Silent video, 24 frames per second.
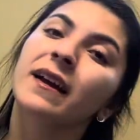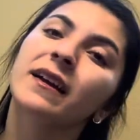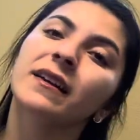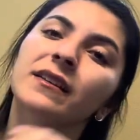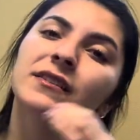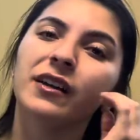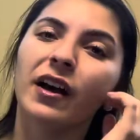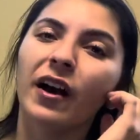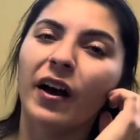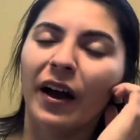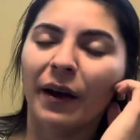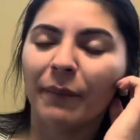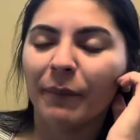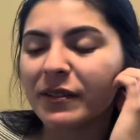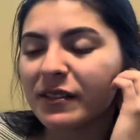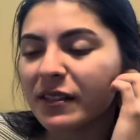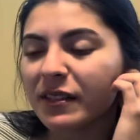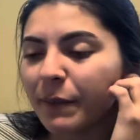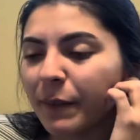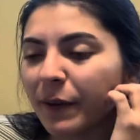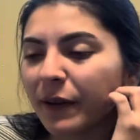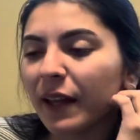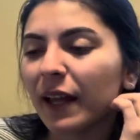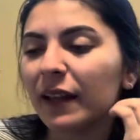So I messed
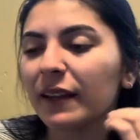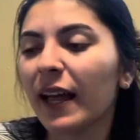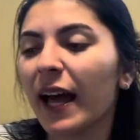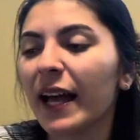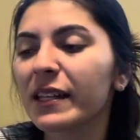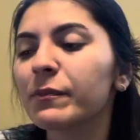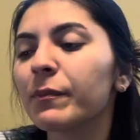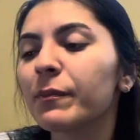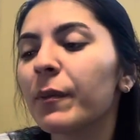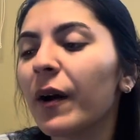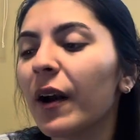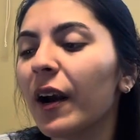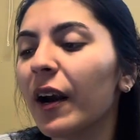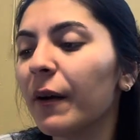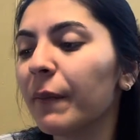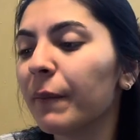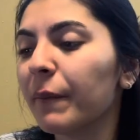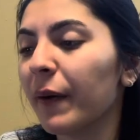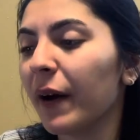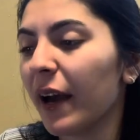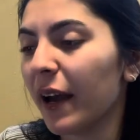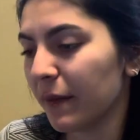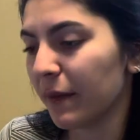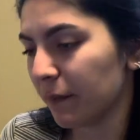up on that last part,
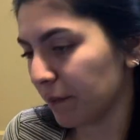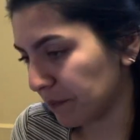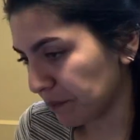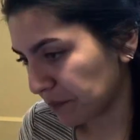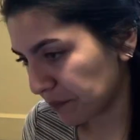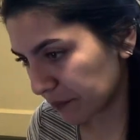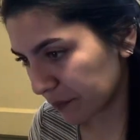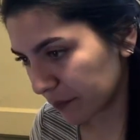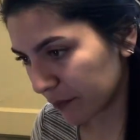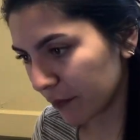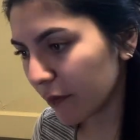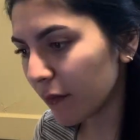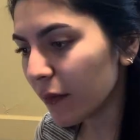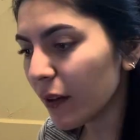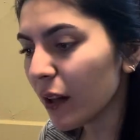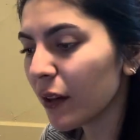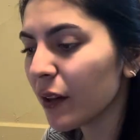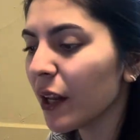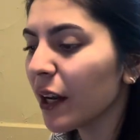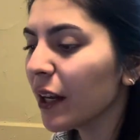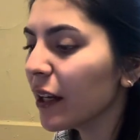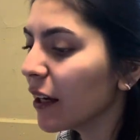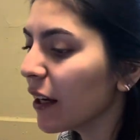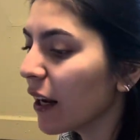but
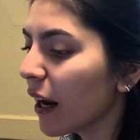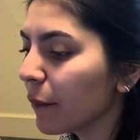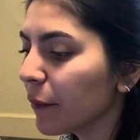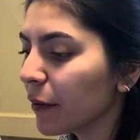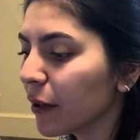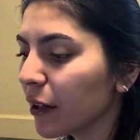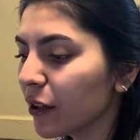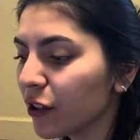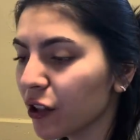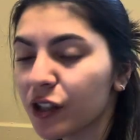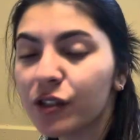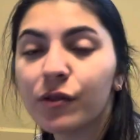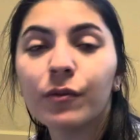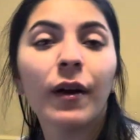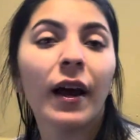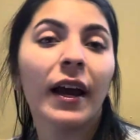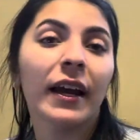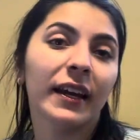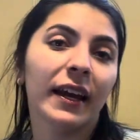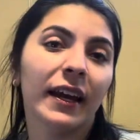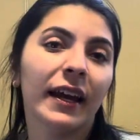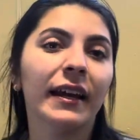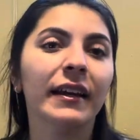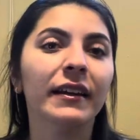then again, I'm gonna just write
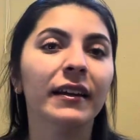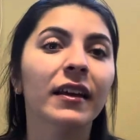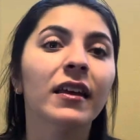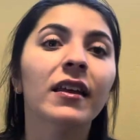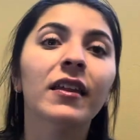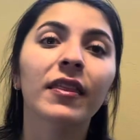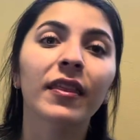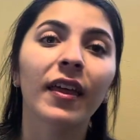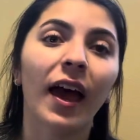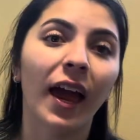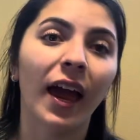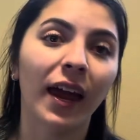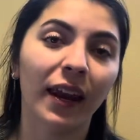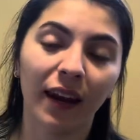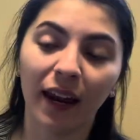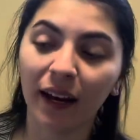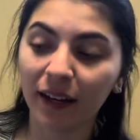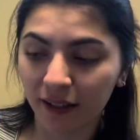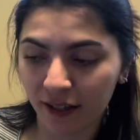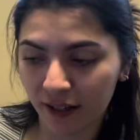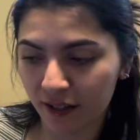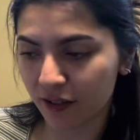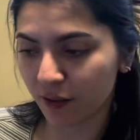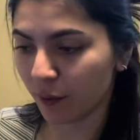in that I
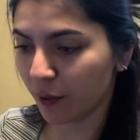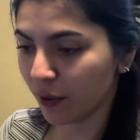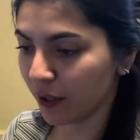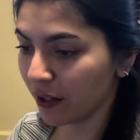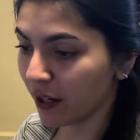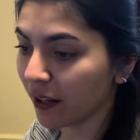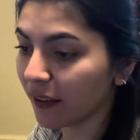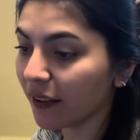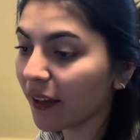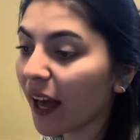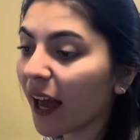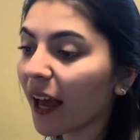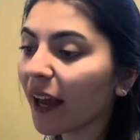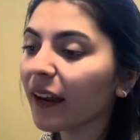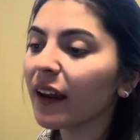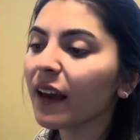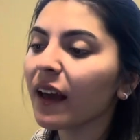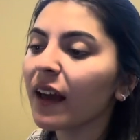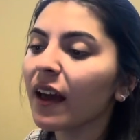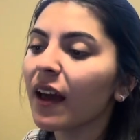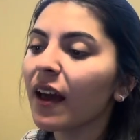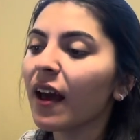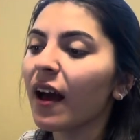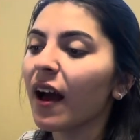need to work on that.
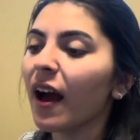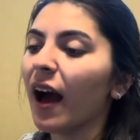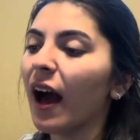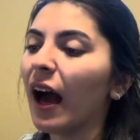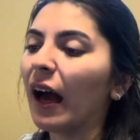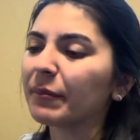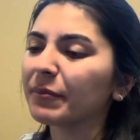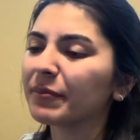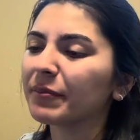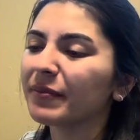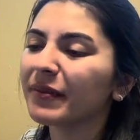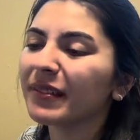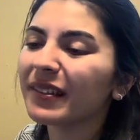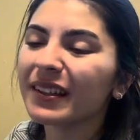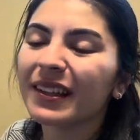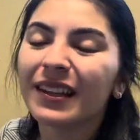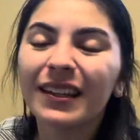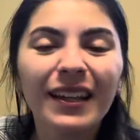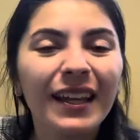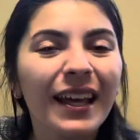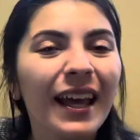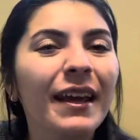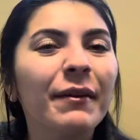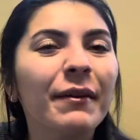
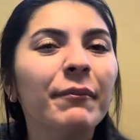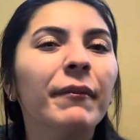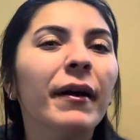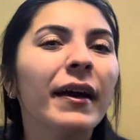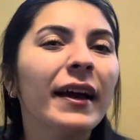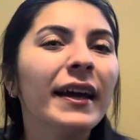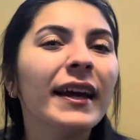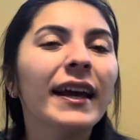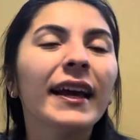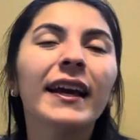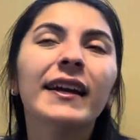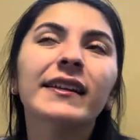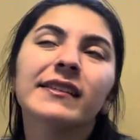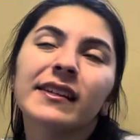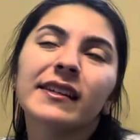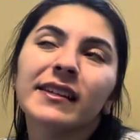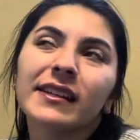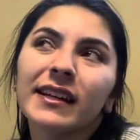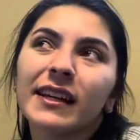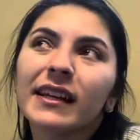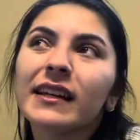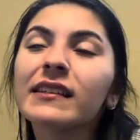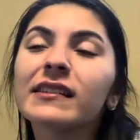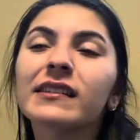It's an
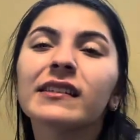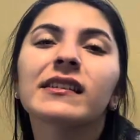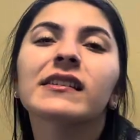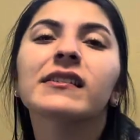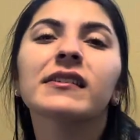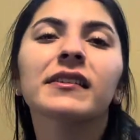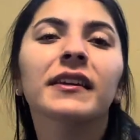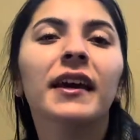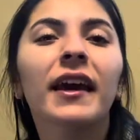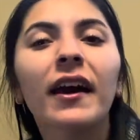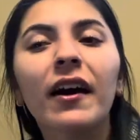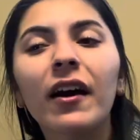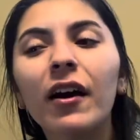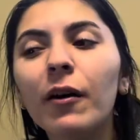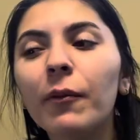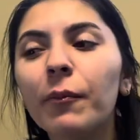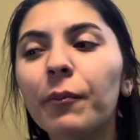easy scale,